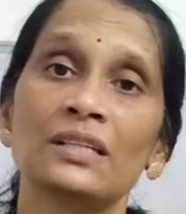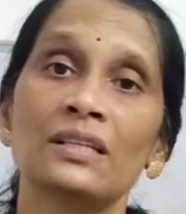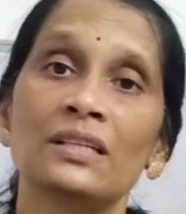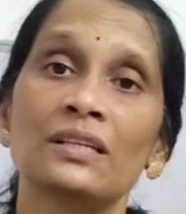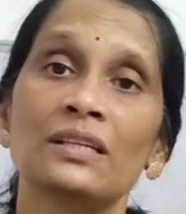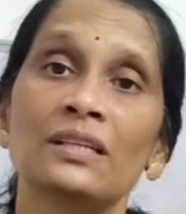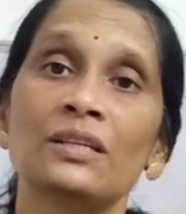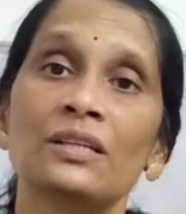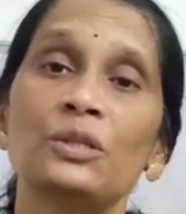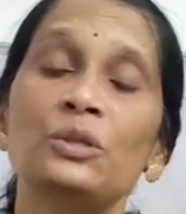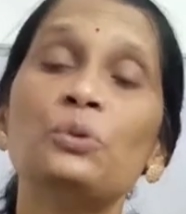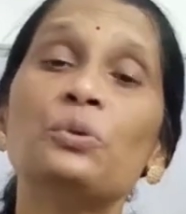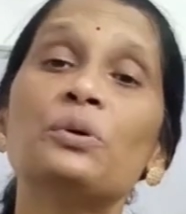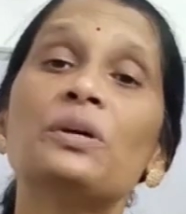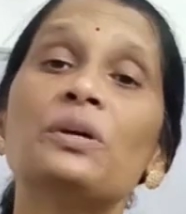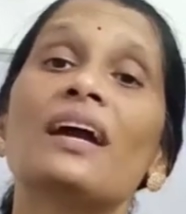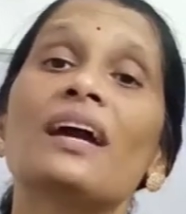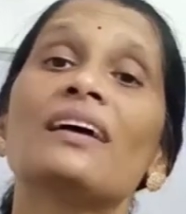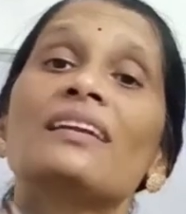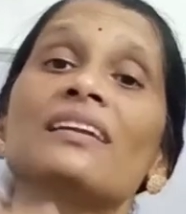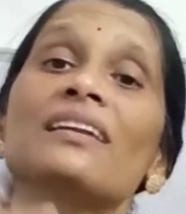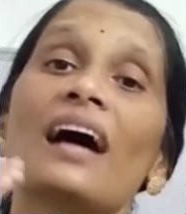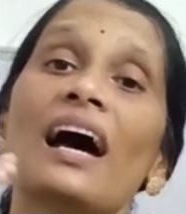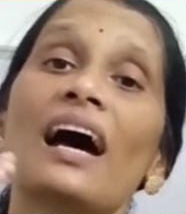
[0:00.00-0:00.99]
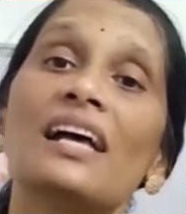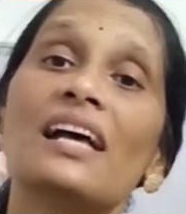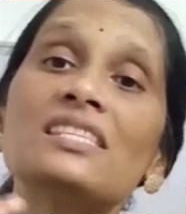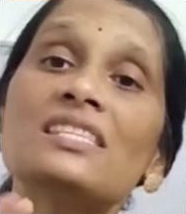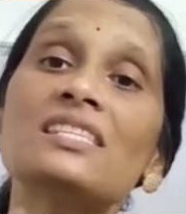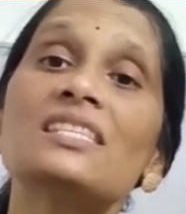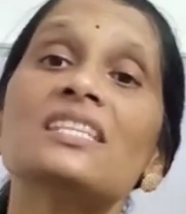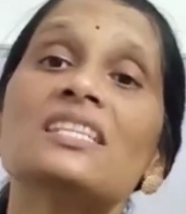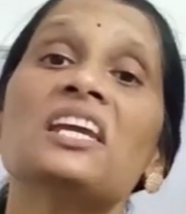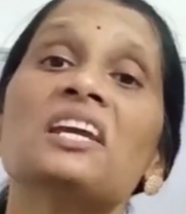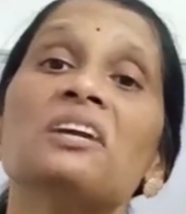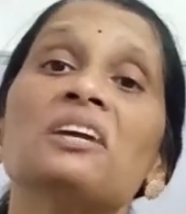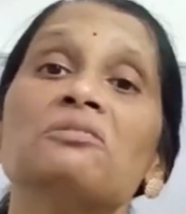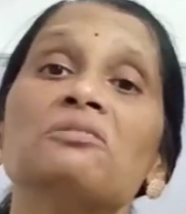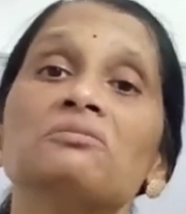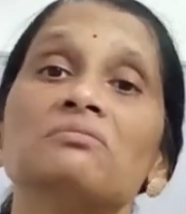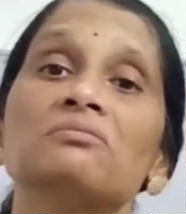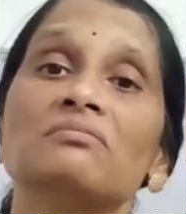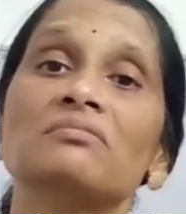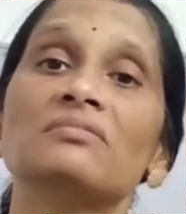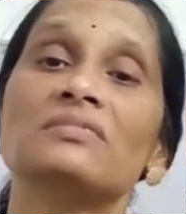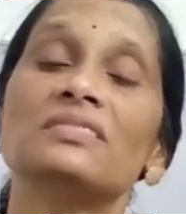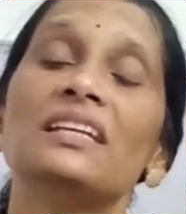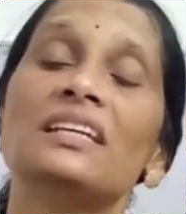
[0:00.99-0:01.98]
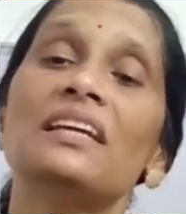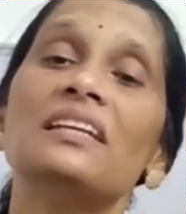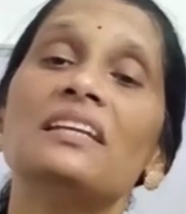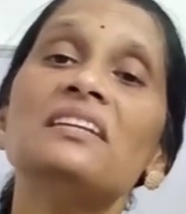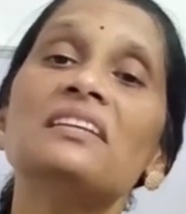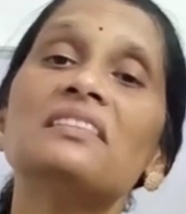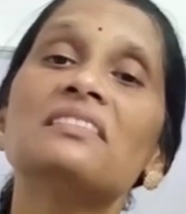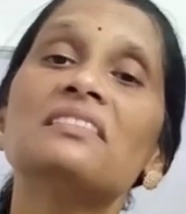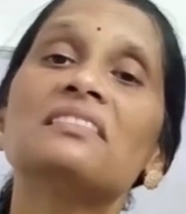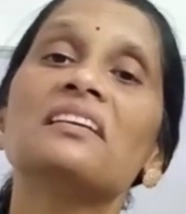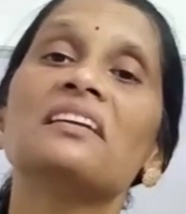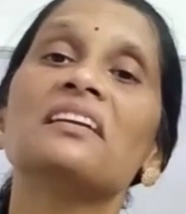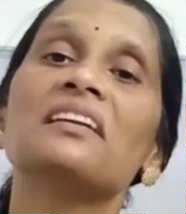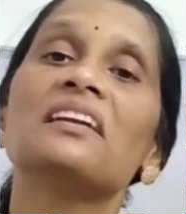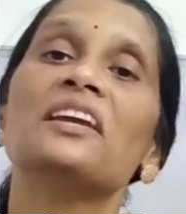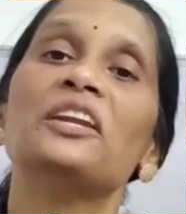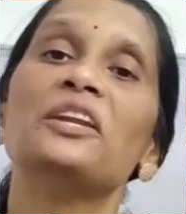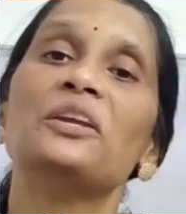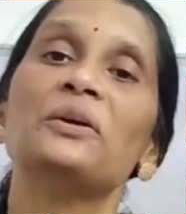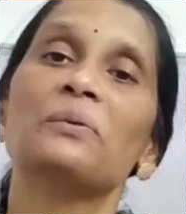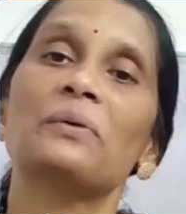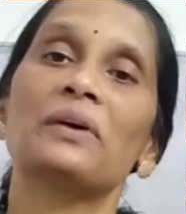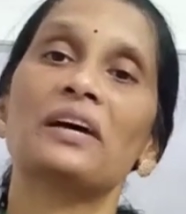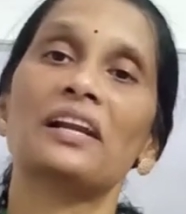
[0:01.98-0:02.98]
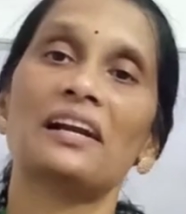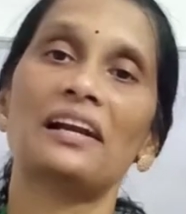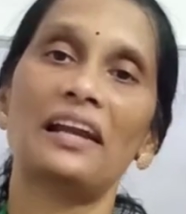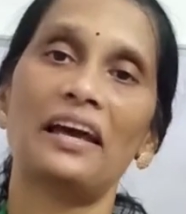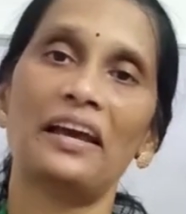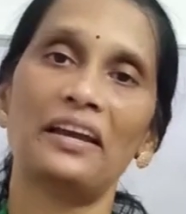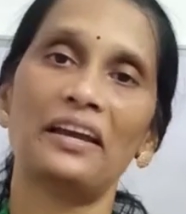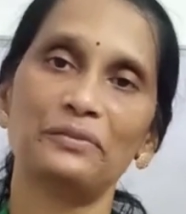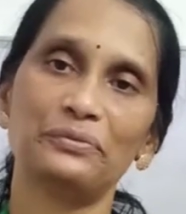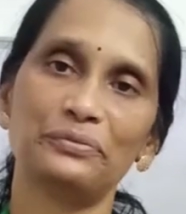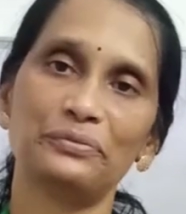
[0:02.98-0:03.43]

you can achieve anything in your life.